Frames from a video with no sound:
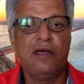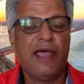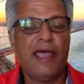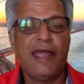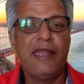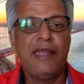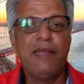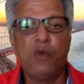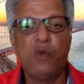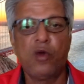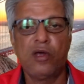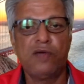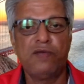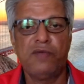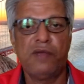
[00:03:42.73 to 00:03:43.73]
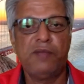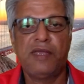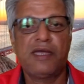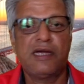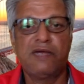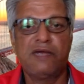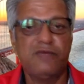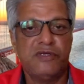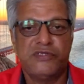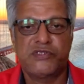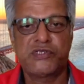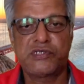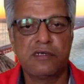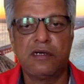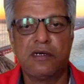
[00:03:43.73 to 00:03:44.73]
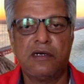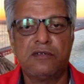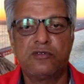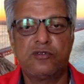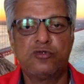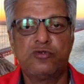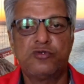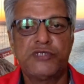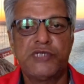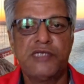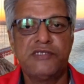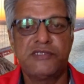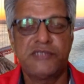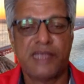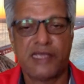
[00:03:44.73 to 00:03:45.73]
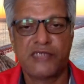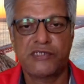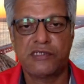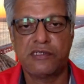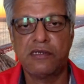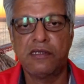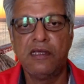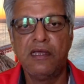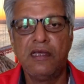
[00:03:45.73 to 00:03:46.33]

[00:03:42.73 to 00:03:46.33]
any bowler will be convinced to change his action.